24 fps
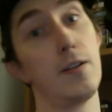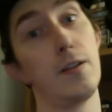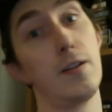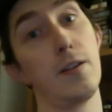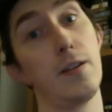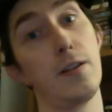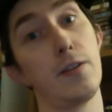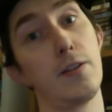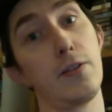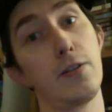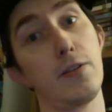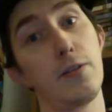
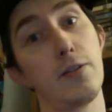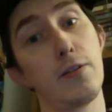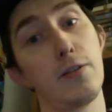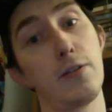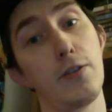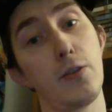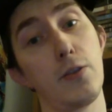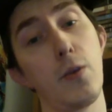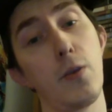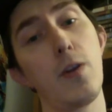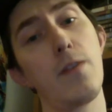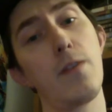
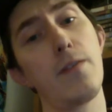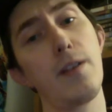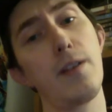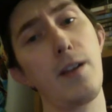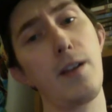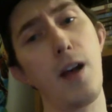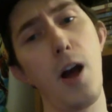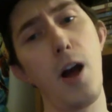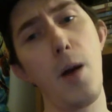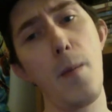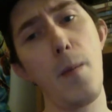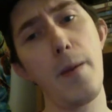sort of a
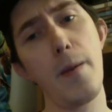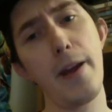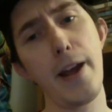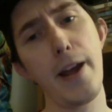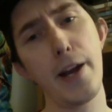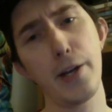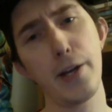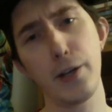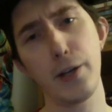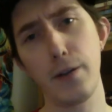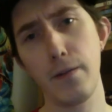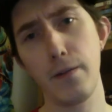
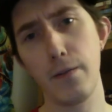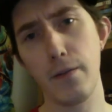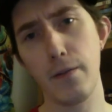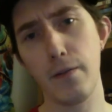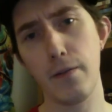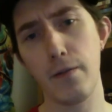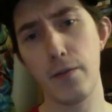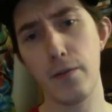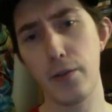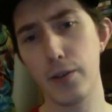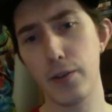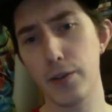culmination of the
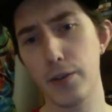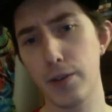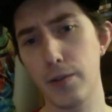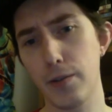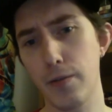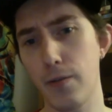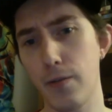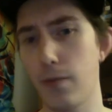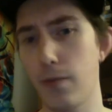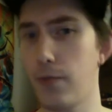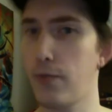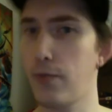first
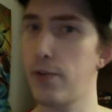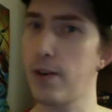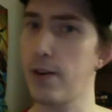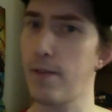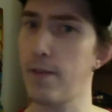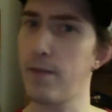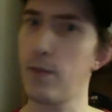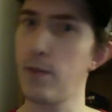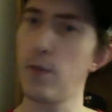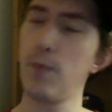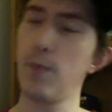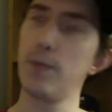three
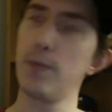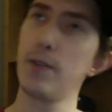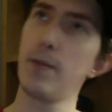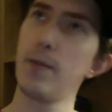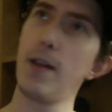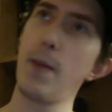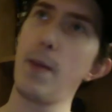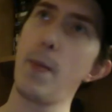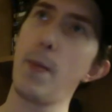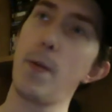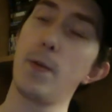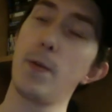films in
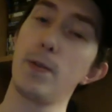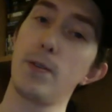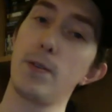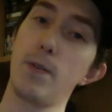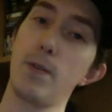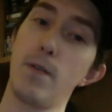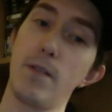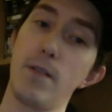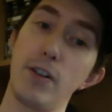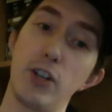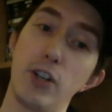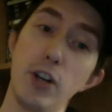that there's sort of
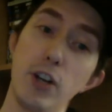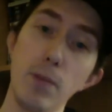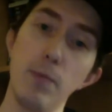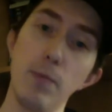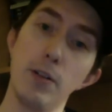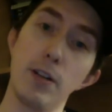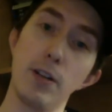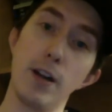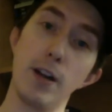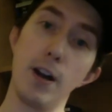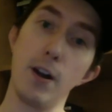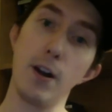a jump
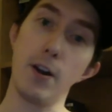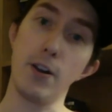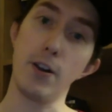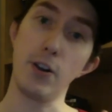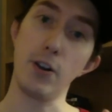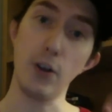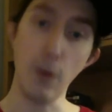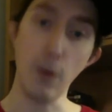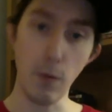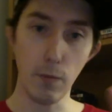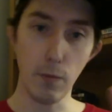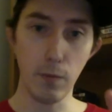scare and you
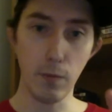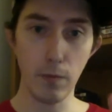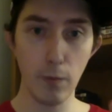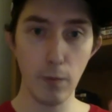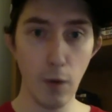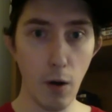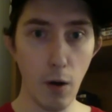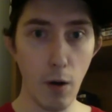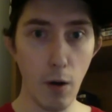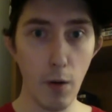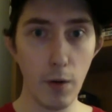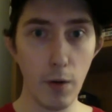don't,
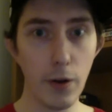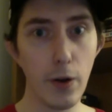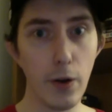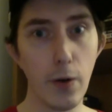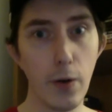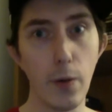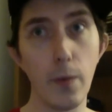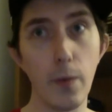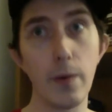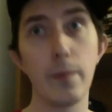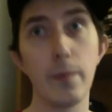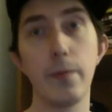oh no,
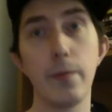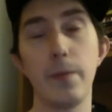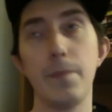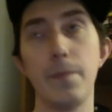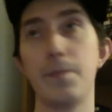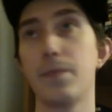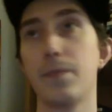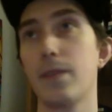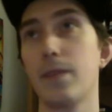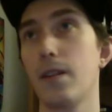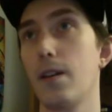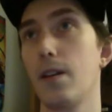what,
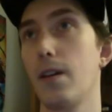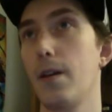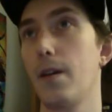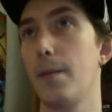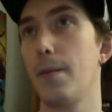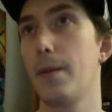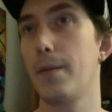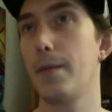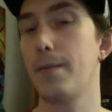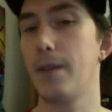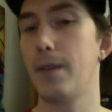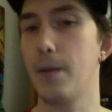but
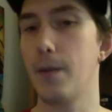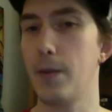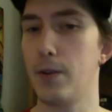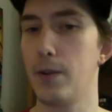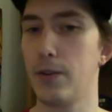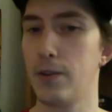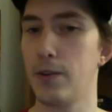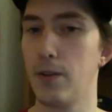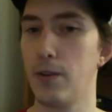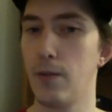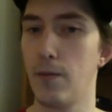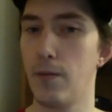then there's
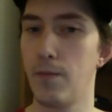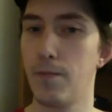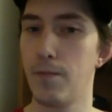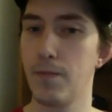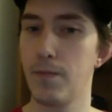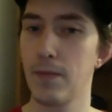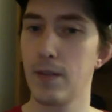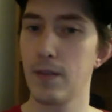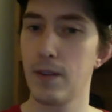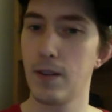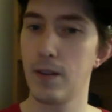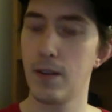no
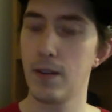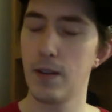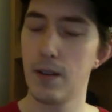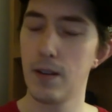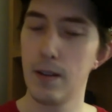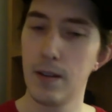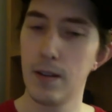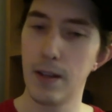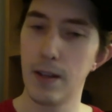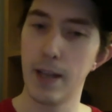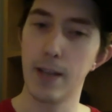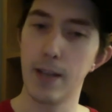
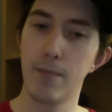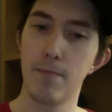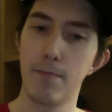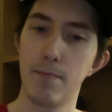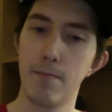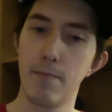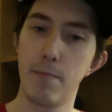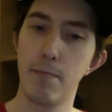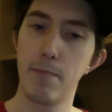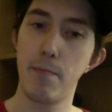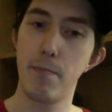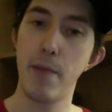like
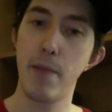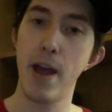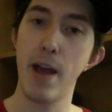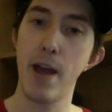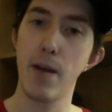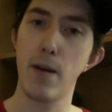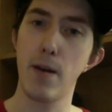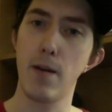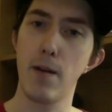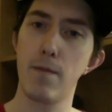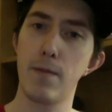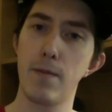
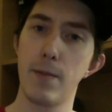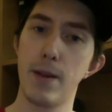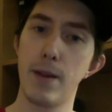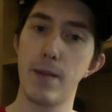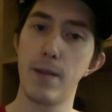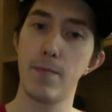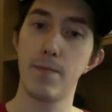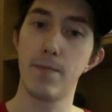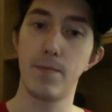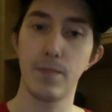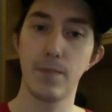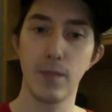payoff in that
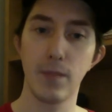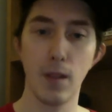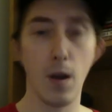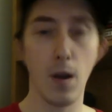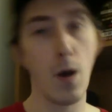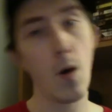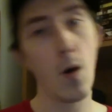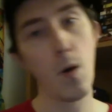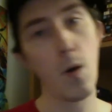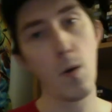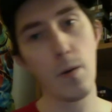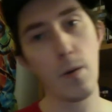
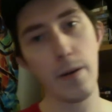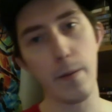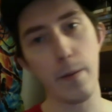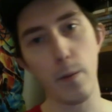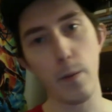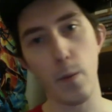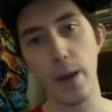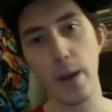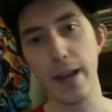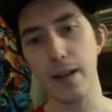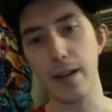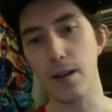oh they
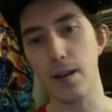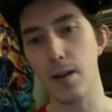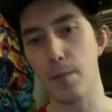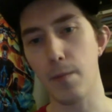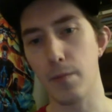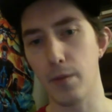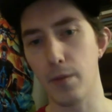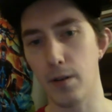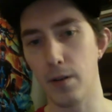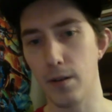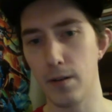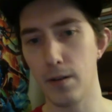wake up
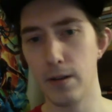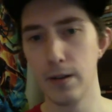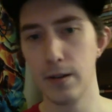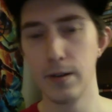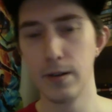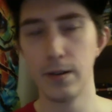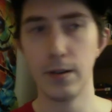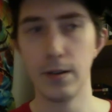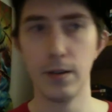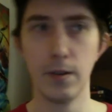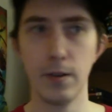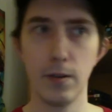or
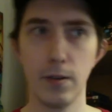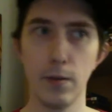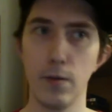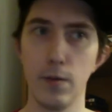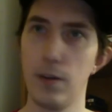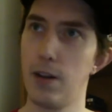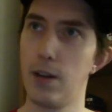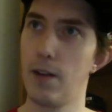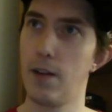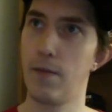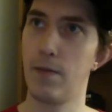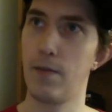
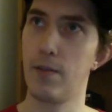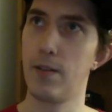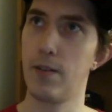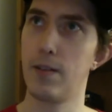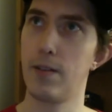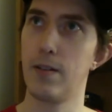whatever and